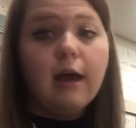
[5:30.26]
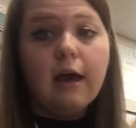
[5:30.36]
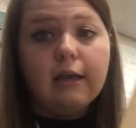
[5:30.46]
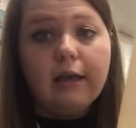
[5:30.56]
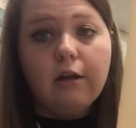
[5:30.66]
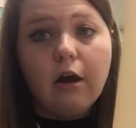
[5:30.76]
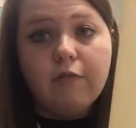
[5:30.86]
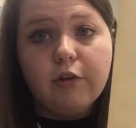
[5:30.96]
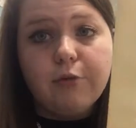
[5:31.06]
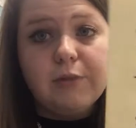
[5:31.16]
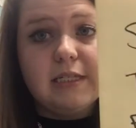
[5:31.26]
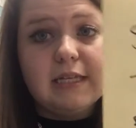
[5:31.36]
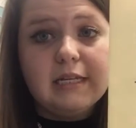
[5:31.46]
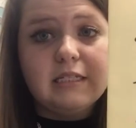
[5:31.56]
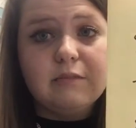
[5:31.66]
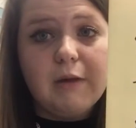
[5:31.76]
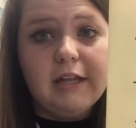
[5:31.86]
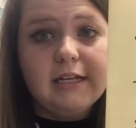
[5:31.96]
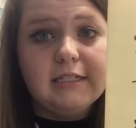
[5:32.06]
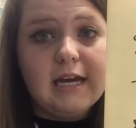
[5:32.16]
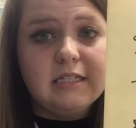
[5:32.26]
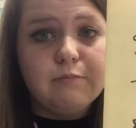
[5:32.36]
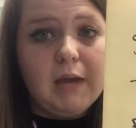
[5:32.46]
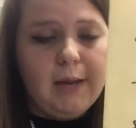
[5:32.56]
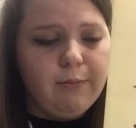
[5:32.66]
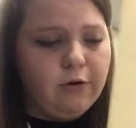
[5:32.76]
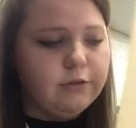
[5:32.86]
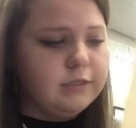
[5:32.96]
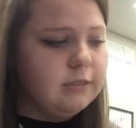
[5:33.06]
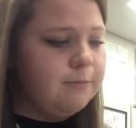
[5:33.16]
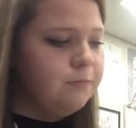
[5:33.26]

a yellow envelope that says spelling test papers.